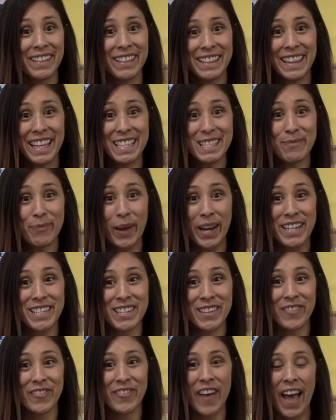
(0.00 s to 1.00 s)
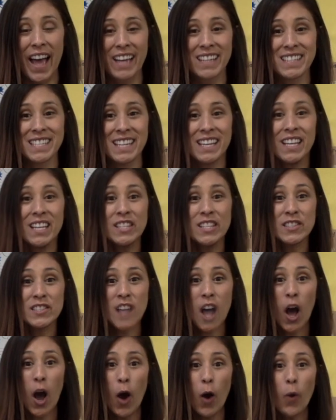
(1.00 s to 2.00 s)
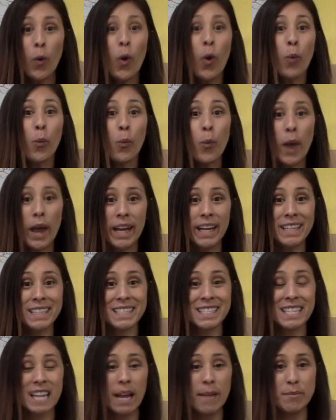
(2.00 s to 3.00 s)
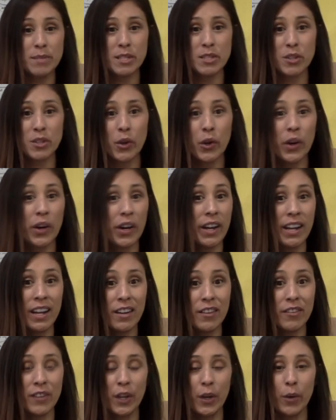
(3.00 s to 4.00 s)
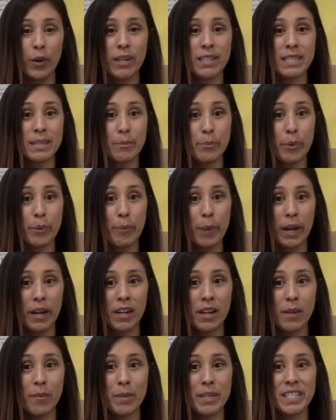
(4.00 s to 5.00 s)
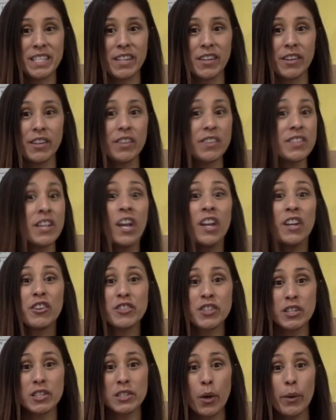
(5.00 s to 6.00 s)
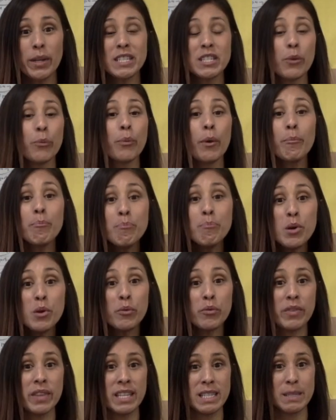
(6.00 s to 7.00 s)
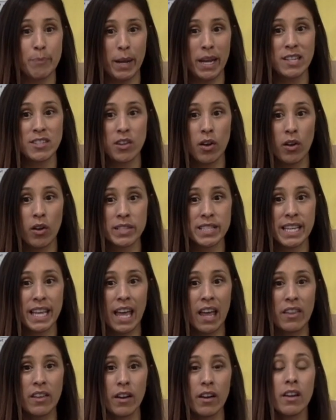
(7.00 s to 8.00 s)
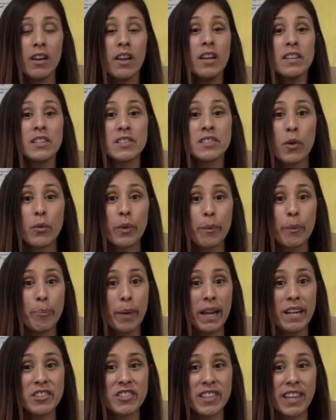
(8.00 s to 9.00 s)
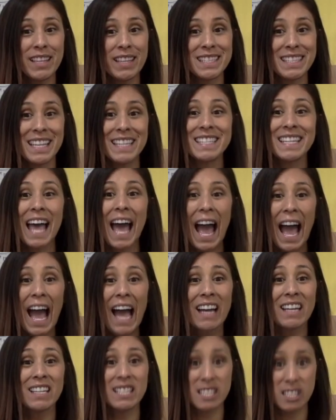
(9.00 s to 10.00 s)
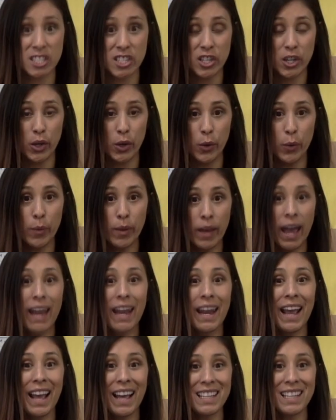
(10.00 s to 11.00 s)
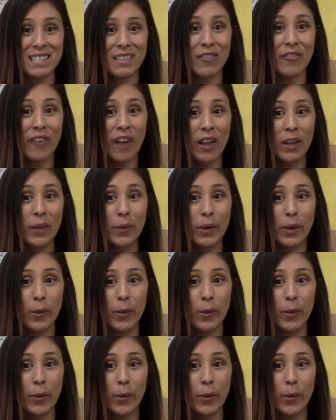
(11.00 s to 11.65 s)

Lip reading: This page, in fact. So, when it's time to do your interview and to prepare your materials, you're just going to remove this page altogether. So the page that says Act 2, and it has the following